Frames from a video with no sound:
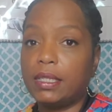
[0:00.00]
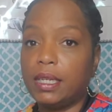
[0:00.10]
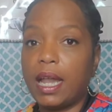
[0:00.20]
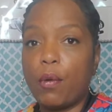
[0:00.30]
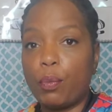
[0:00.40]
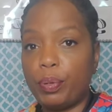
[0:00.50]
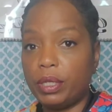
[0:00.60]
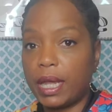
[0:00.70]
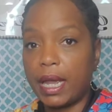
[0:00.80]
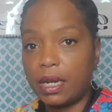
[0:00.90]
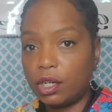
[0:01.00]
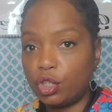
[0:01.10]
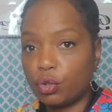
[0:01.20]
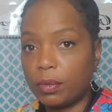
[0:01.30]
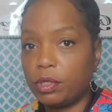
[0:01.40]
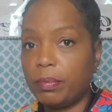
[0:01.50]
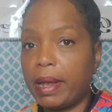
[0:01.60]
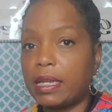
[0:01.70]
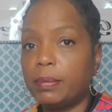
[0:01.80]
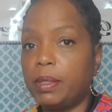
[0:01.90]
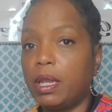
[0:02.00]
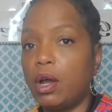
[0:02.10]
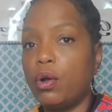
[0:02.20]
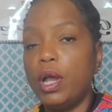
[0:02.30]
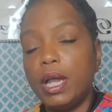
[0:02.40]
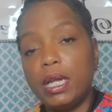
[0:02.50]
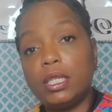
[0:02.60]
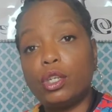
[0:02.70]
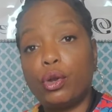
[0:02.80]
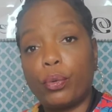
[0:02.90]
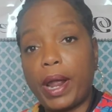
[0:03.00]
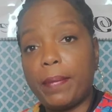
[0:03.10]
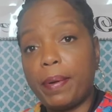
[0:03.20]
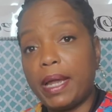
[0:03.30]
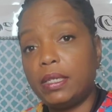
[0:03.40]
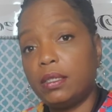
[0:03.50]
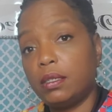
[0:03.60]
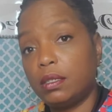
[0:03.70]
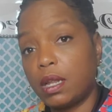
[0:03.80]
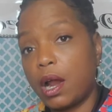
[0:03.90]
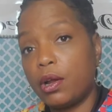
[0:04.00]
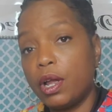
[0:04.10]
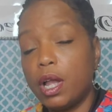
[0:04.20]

I will put that in the description box below, is a great place to start.